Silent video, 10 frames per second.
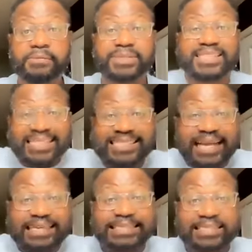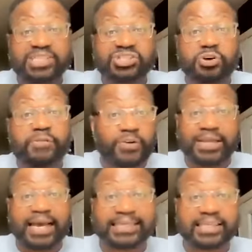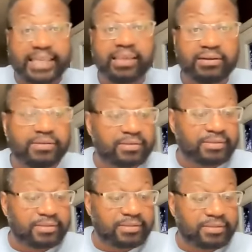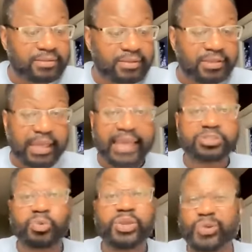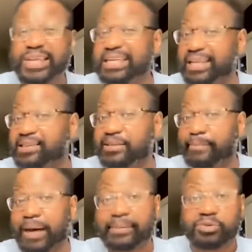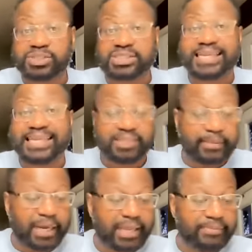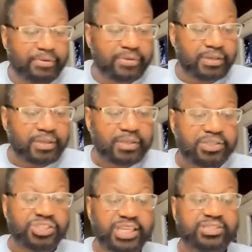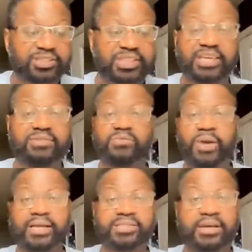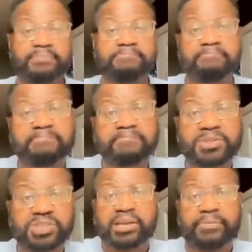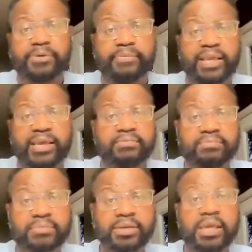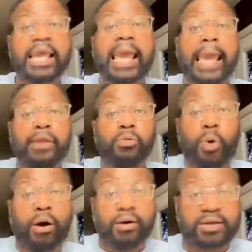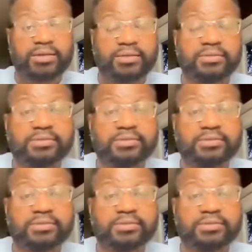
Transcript: But that's not conditional for God to heal. As we read in the Bible and study in the Bible, Jesus said, Rise up, take up your bed, and walk.